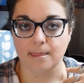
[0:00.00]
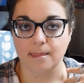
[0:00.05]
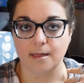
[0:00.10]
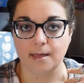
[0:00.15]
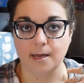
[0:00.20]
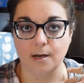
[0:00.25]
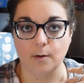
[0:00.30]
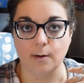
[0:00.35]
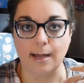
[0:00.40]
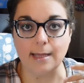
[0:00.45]

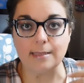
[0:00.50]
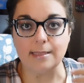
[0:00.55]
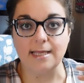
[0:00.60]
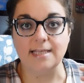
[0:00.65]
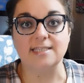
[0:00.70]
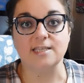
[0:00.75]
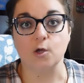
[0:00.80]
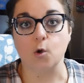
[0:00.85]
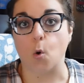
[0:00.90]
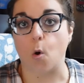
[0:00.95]
you know, at
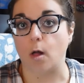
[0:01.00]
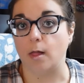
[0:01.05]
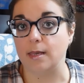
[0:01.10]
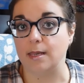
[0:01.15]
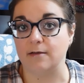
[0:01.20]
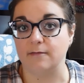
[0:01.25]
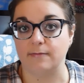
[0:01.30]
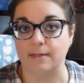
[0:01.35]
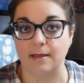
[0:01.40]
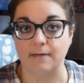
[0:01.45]
least the quality
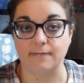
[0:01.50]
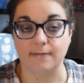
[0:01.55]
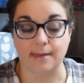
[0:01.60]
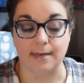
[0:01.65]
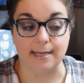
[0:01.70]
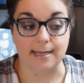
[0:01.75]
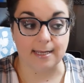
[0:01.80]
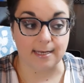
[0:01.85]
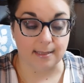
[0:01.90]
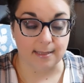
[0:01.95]
of life that
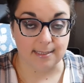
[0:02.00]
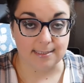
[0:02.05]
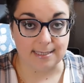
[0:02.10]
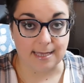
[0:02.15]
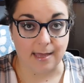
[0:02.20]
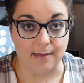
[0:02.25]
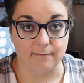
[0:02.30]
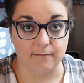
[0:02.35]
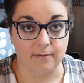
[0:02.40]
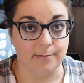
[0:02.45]
I can at least
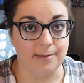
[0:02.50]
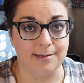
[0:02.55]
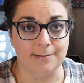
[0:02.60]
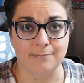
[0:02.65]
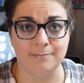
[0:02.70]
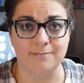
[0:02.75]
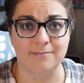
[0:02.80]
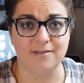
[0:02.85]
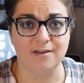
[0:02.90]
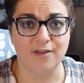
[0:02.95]
have. I mean,
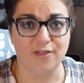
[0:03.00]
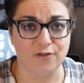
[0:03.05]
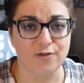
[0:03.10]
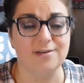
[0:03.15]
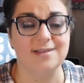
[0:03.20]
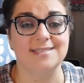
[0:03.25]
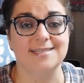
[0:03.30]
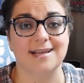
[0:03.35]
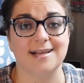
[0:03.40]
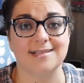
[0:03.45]
I'm
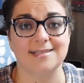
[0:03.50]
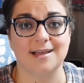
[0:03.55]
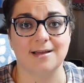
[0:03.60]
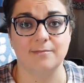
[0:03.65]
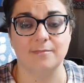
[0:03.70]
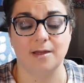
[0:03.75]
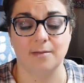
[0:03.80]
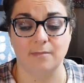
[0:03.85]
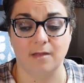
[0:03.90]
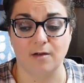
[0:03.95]
36,
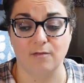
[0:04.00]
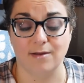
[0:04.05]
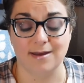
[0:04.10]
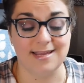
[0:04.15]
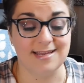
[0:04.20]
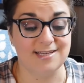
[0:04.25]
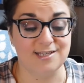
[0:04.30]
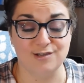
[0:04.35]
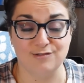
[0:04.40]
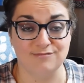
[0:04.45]
I'm not
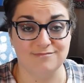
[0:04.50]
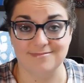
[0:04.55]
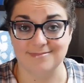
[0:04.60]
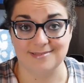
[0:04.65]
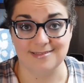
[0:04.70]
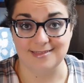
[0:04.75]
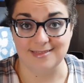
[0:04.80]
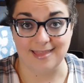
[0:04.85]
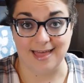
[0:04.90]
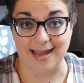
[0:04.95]
ready to
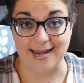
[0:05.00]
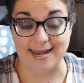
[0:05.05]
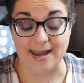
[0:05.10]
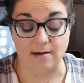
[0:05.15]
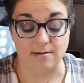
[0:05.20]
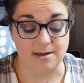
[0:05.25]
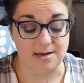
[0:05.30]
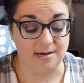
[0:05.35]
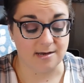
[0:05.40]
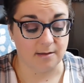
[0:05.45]
lie
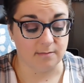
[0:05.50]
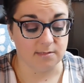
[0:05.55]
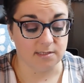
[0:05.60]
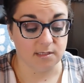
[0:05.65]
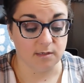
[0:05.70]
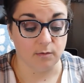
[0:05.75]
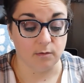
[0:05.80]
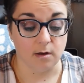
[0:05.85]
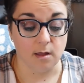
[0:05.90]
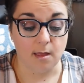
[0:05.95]
down anytime
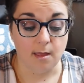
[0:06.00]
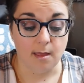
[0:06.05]
soon.